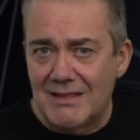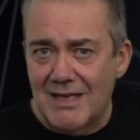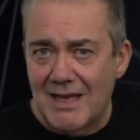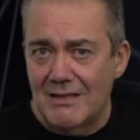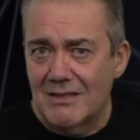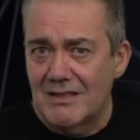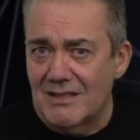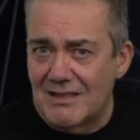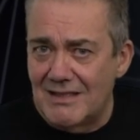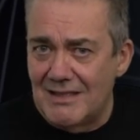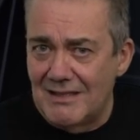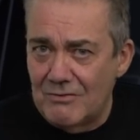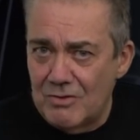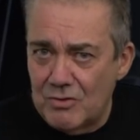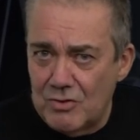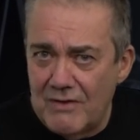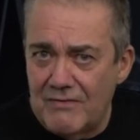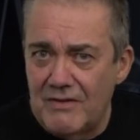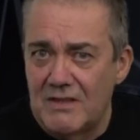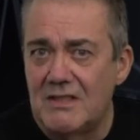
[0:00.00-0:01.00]
test
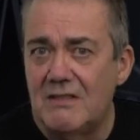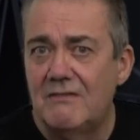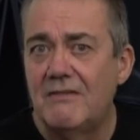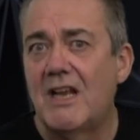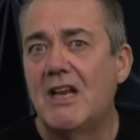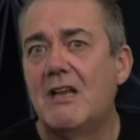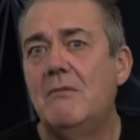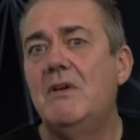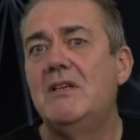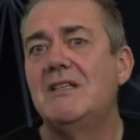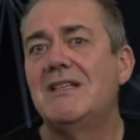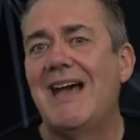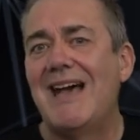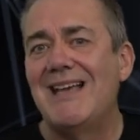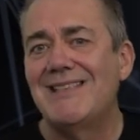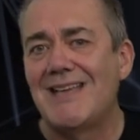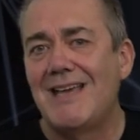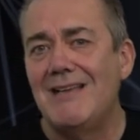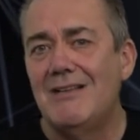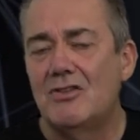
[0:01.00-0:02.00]
driven development
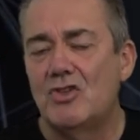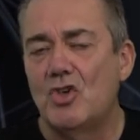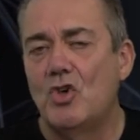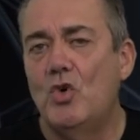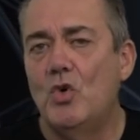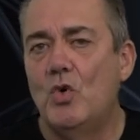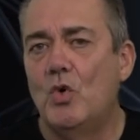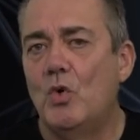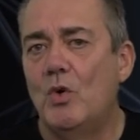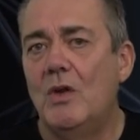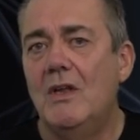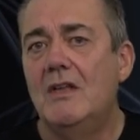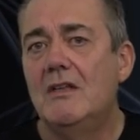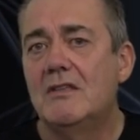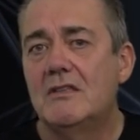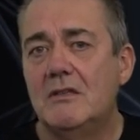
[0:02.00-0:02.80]
as a tool